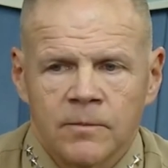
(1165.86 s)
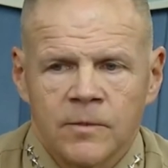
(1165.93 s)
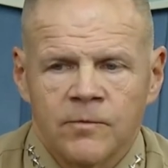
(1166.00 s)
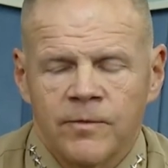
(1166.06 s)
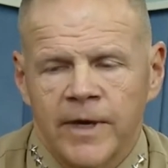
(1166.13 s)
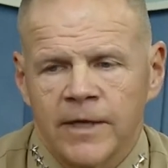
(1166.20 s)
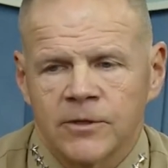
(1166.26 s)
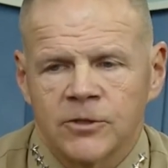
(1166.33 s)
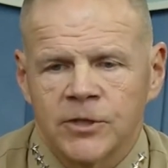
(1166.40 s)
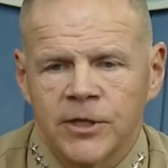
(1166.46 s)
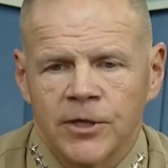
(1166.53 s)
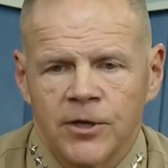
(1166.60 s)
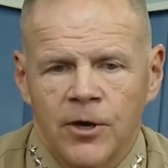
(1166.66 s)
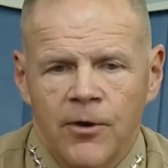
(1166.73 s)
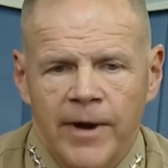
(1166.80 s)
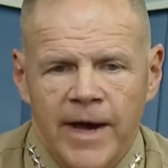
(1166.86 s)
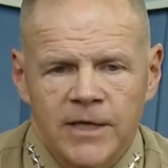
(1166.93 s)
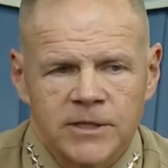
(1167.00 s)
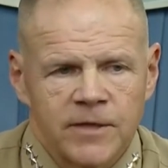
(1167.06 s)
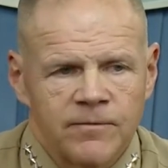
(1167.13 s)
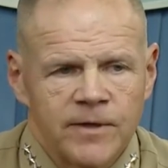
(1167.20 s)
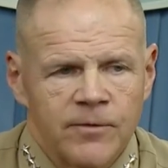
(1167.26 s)
In fact, CNO
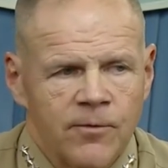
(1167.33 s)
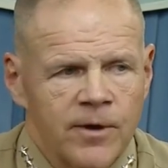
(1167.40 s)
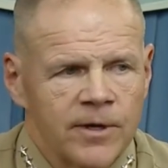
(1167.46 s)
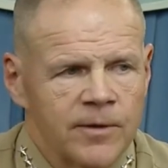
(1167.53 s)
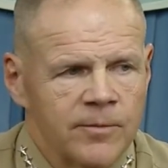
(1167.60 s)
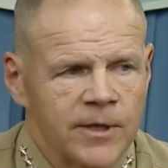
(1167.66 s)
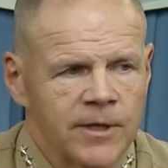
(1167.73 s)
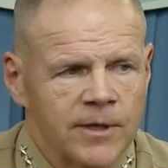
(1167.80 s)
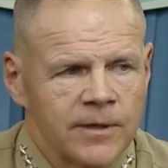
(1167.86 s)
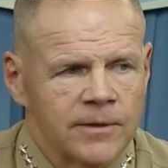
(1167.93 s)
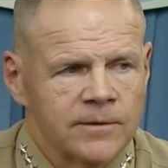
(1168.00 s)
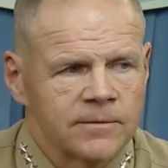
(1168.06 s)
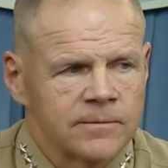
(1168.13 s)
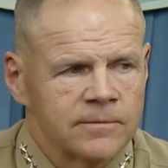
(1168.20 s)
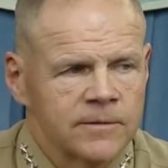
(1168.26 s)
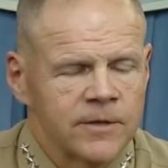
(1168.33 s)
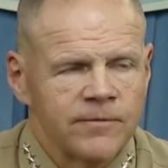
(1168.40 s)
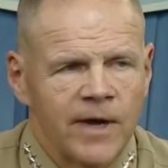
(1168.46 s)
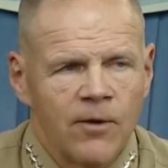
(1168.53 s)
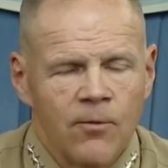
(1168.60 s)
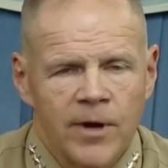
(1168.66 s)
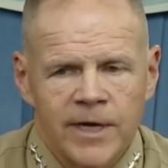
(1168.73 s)
asked if
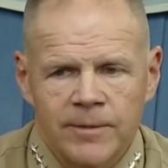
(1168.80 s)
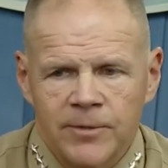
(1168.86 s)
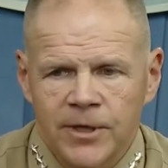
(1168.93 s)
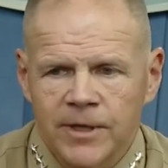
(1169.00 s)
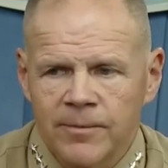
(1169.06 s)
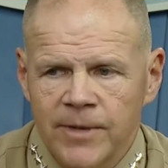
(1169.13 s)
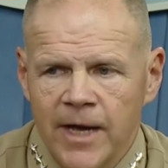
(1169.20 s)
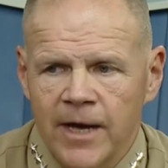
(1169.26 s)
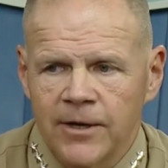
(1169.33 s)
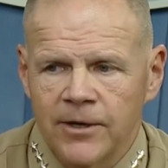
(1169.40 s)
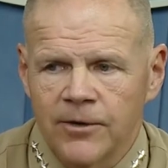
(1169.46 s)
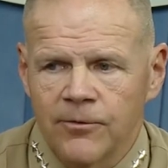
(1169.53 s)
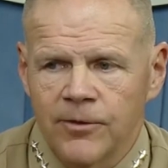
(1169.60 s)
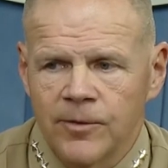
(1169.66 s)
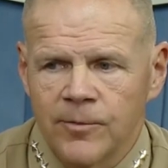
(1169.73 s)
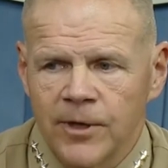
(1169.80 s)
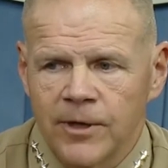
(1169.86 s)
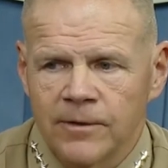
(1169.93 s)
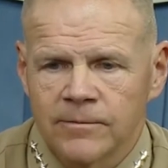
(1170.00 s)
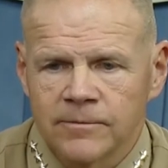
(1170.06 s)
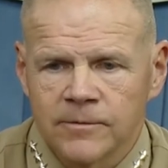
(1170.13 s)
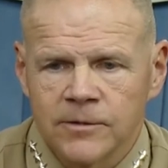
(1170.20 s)
I want him to come down here with me.
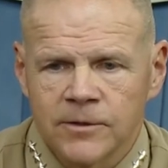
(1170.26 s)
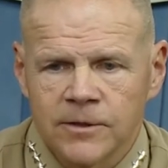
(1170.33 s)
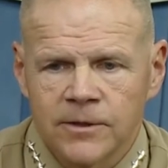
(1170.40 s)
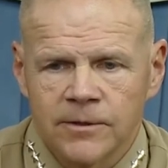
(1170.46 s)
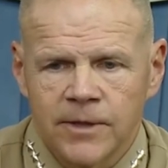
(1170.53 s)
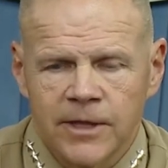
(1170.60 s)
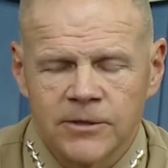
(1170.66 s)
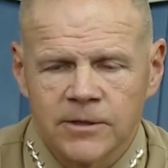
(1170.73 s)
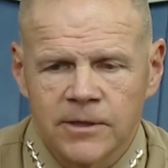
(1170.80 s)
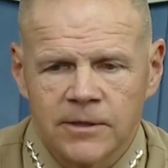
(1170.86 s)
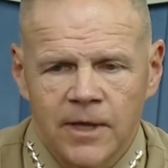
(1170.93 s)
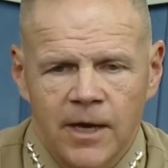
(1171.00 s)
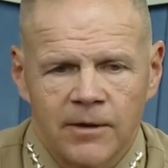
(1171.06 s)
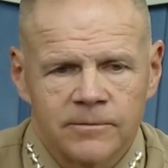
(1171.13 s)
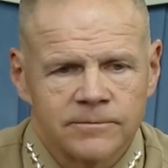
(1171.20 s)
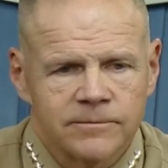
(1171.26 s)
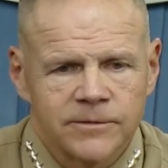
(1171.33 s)
Yeah, I said, no,